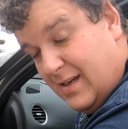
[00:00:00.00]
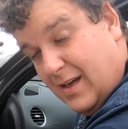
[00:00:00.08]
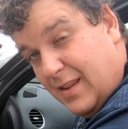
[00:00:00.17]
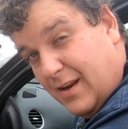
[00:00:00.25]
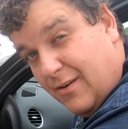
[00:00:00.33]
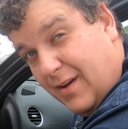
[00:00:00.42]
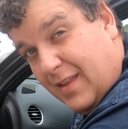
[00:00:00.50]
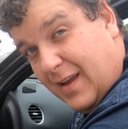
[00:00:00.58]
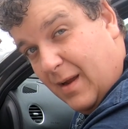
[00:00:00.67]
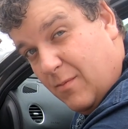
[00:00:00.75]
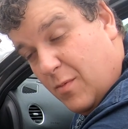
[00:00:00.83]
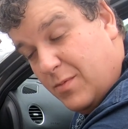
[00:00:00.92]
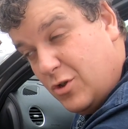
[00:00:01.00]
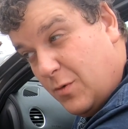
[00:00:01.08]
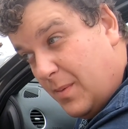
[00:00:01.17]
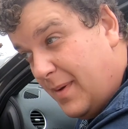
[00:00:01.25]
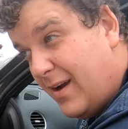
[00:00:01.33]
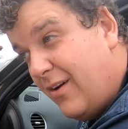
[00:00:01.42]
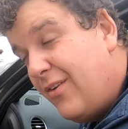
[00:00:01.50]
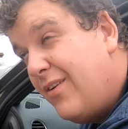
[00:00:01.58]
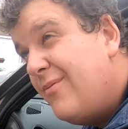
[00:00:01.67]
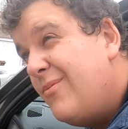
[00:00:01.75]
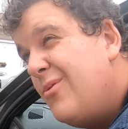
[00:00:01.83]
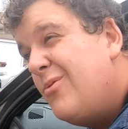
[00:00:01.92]
and then I'll get the camera chubby back on
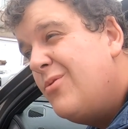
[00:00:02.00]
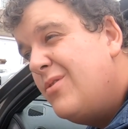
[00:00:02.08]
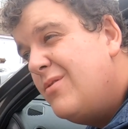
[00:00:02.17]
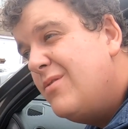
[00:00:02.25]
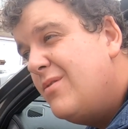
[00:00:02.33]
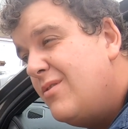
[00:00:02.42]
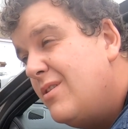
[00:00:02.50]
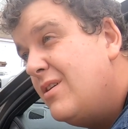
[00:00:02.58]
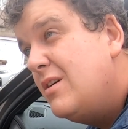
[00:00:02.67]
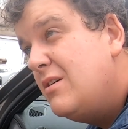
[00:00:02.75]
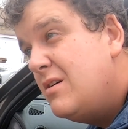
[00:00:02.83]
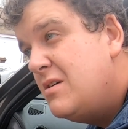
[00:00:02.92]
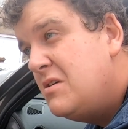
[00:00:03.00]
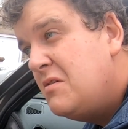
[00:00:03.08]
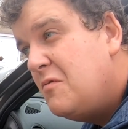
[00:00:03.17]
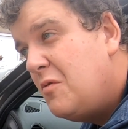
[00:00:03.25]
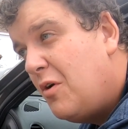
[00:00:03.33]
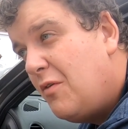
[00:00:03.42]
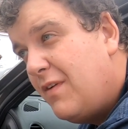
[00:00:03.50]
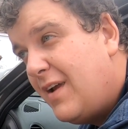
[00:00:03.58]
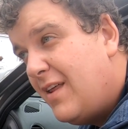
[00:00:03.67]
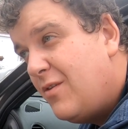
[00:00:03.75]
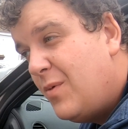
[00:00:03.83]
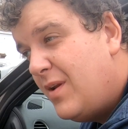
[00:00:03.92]
and we'll hopefully
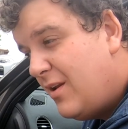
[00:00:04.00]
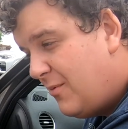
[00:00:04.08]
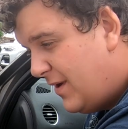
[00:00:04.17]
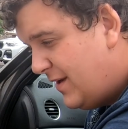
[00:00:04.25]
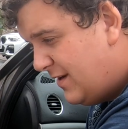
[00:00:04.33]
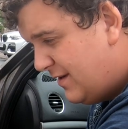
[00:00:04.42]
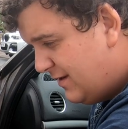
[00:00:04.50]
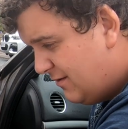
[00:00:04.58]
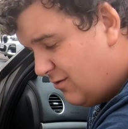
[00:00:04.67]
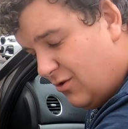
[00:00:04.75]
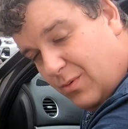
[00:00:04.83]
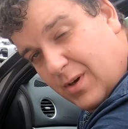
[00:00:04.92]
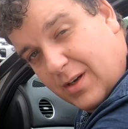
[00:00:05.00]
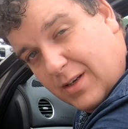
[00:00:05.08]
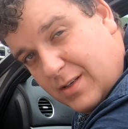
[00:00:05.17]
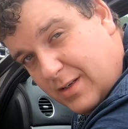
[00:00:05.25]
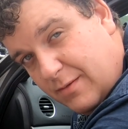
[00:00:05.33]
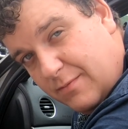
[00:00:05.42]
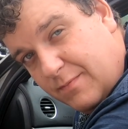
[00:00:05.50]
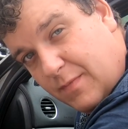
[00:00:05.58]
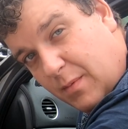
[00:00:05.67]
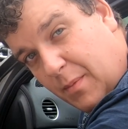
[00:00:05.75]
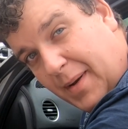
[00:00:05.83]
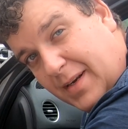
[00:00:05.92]
get the window in and it'll all work. So
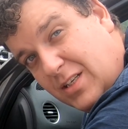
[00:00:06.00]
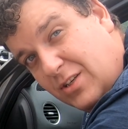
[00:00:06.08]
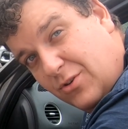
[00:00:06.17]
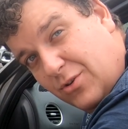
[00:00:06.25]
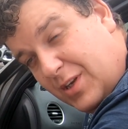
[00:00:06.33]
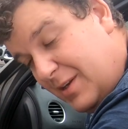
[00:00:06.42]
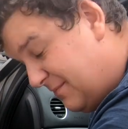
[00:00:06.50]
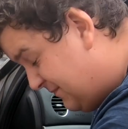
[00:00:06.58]
I'll be back to you shortly.